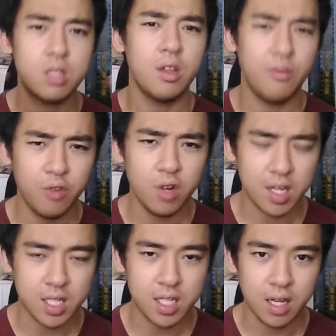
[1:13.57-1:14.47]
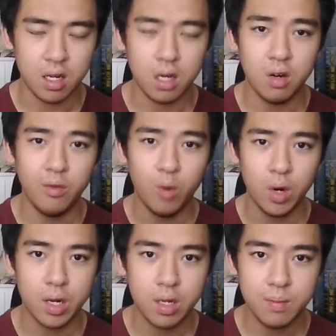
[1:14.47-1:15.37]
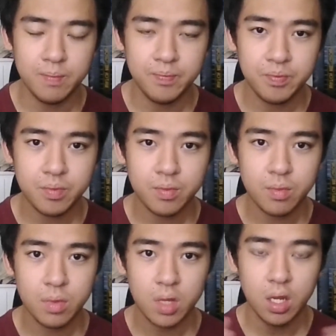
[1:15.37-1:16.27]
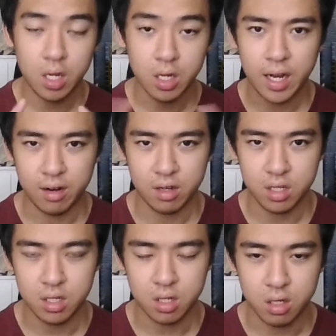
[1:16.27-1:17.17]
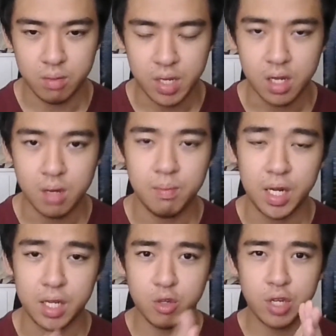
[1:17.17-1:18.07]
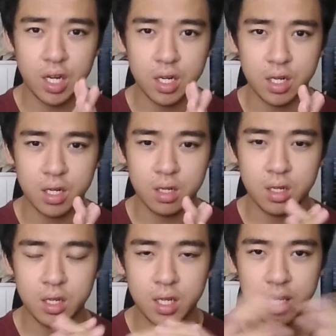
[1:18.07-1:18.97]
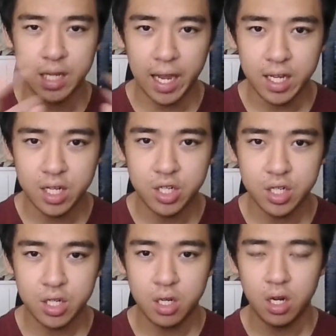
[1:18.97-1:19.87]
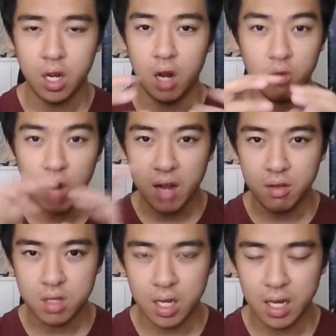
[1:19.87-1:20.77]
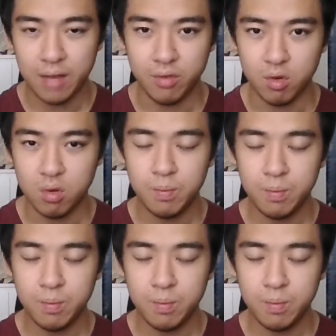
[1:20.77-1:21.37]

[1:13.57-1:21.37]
the full extent of what a character is going to be, but you can gauge around the level